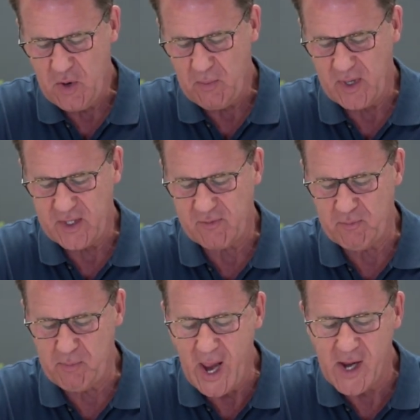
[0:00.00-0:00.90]
But if
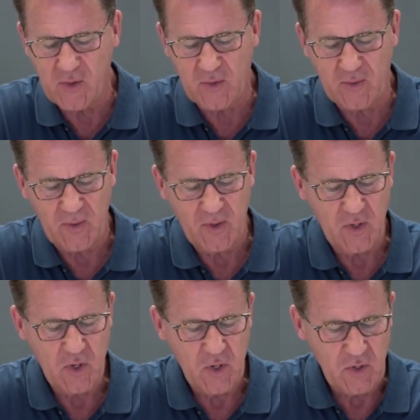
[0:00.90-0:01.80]
Baal,
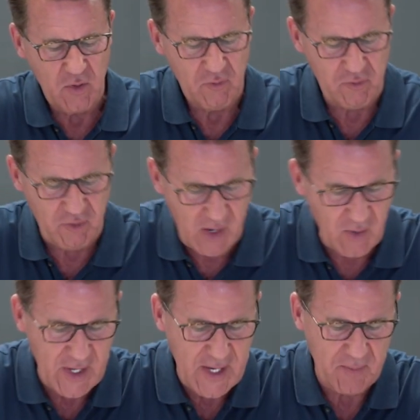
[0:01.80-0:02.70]

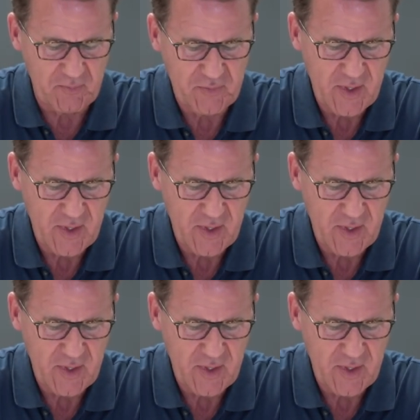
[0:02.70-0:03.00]
follow him.